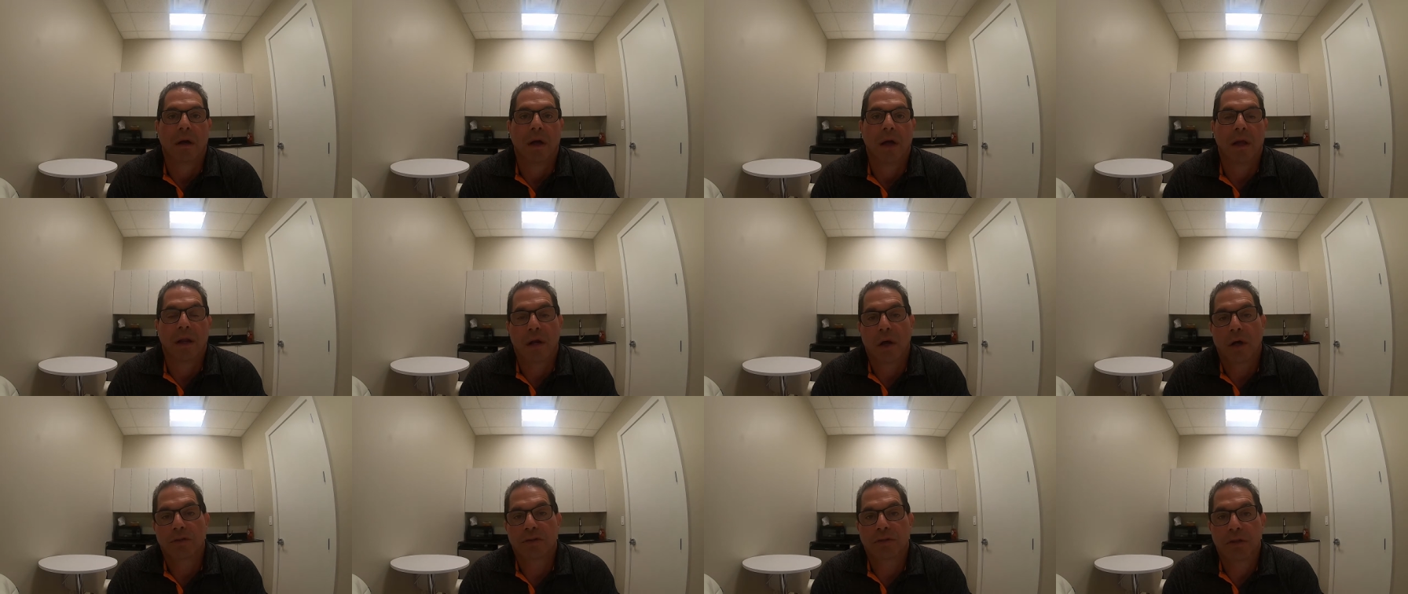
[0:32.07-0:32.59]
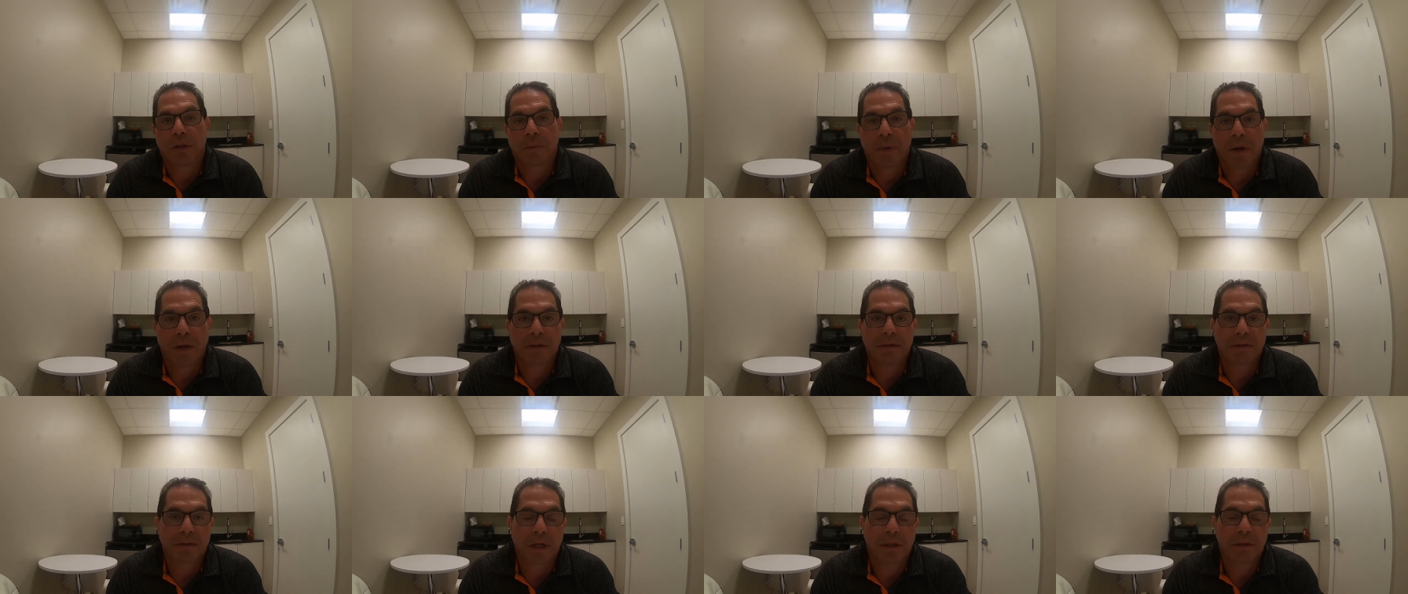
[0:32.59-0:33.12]
And it also
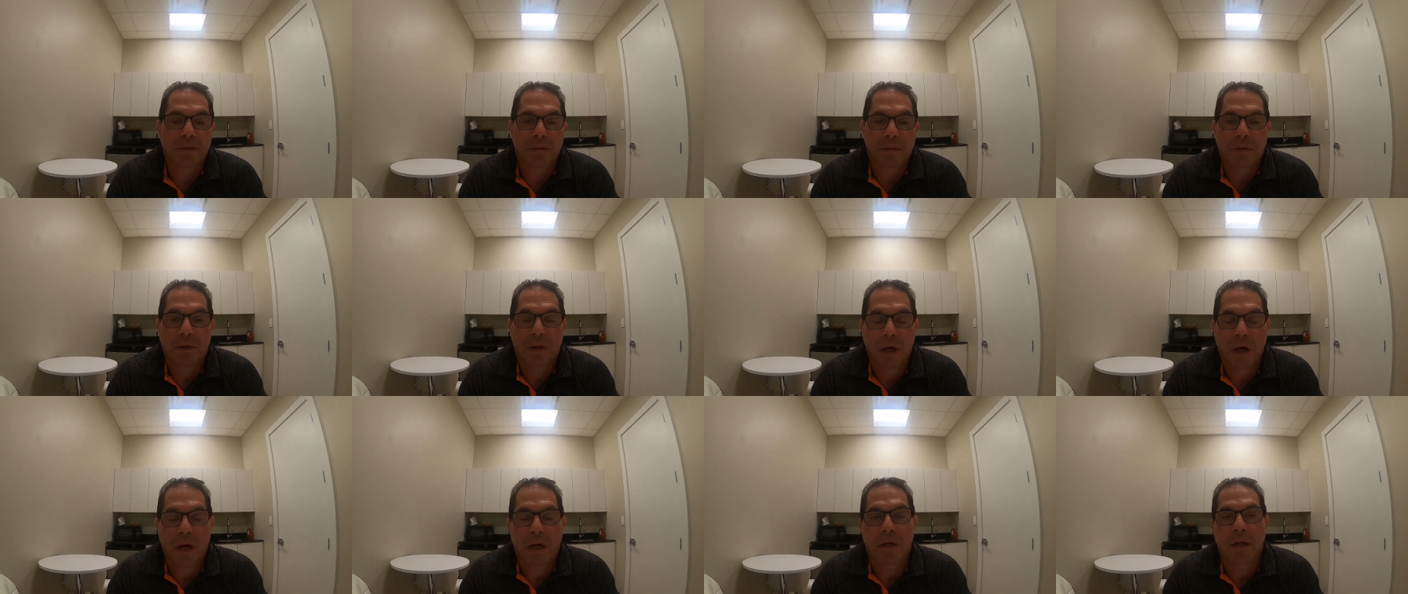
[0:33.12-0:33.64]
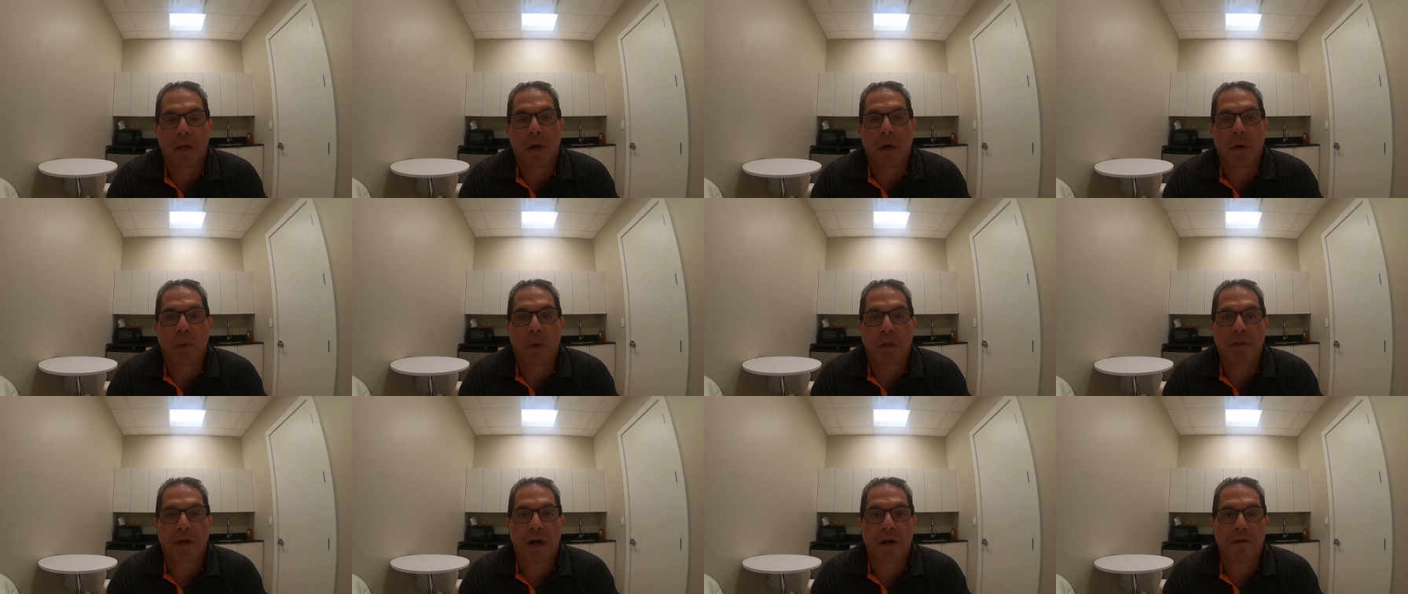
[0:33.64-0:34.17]
depends on,
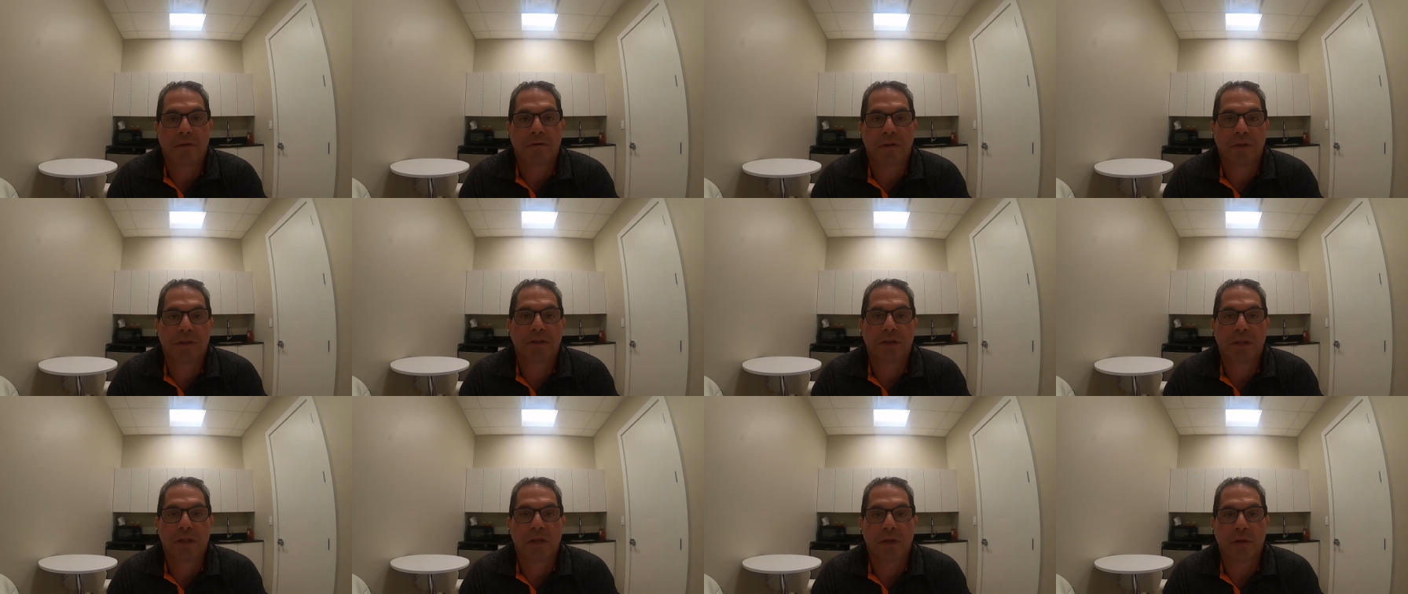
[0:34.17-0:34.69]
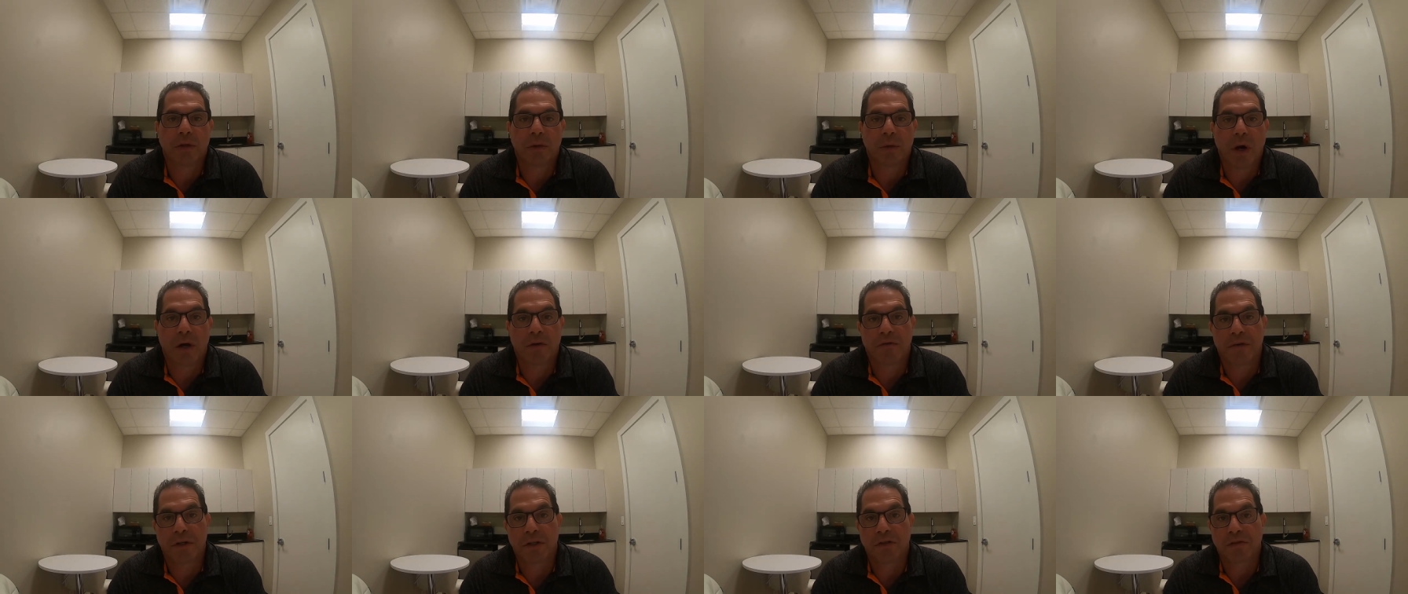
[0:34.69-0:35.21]
what kind of fishing you do. I
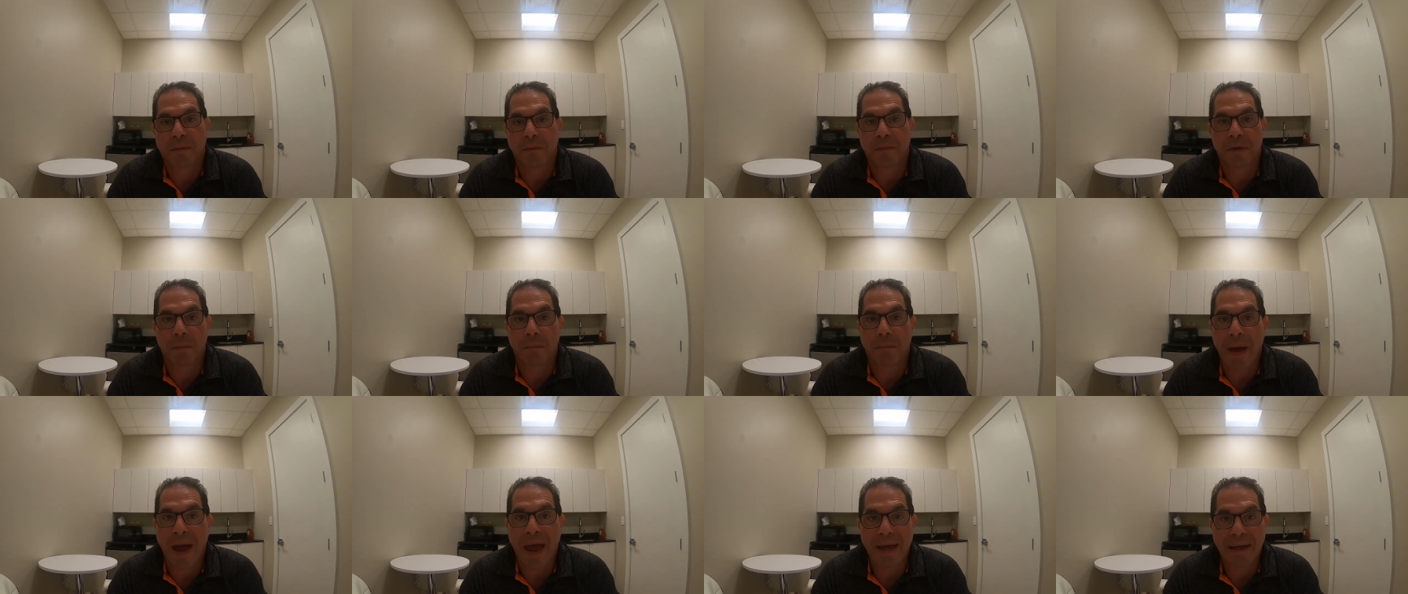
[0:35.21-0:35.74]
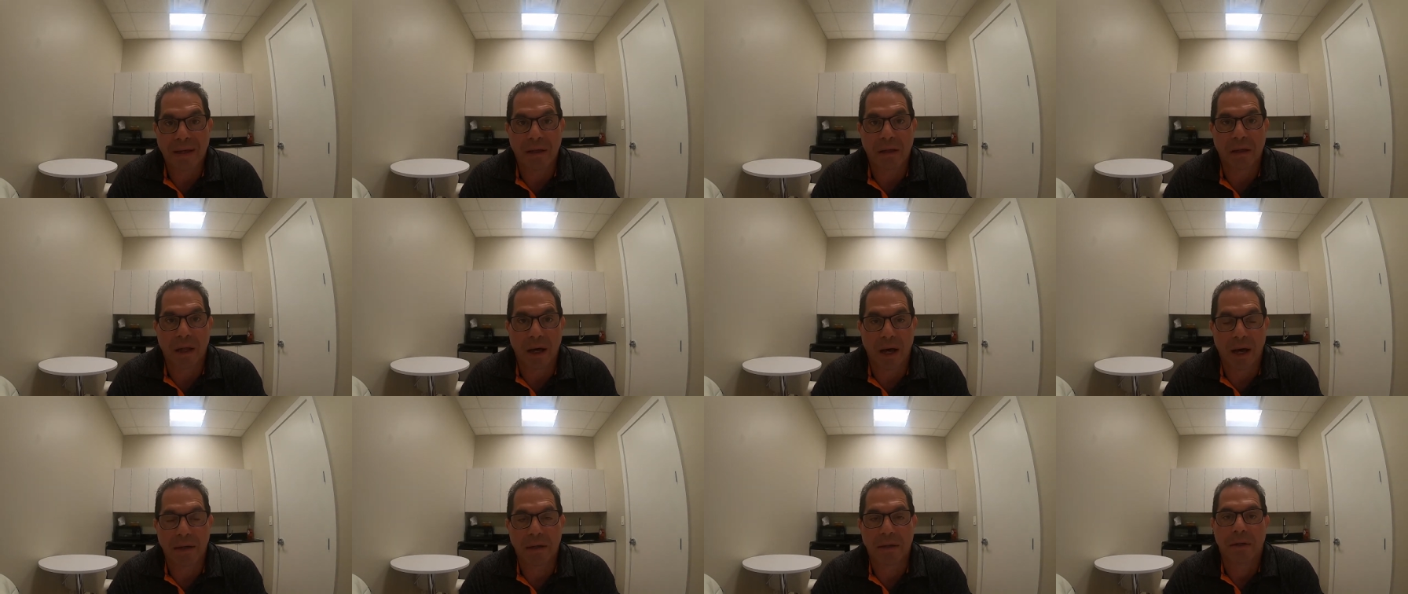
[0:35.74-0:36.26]
fish from the bank a
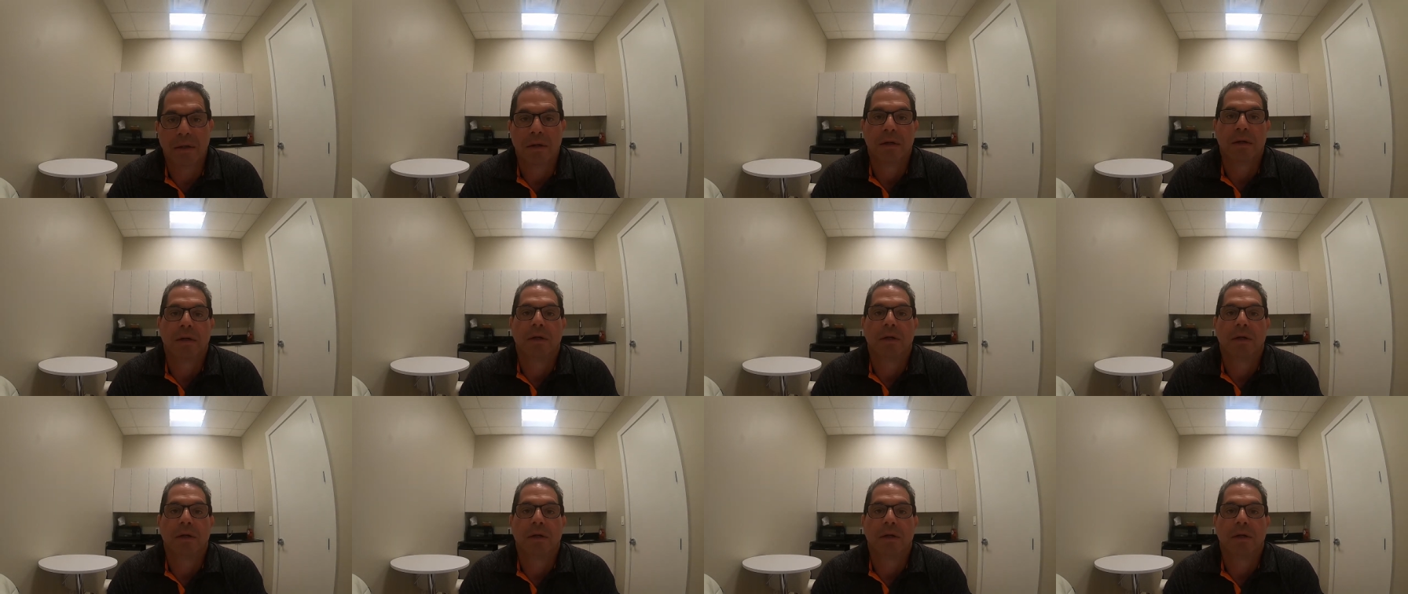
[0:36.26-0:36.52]
lot.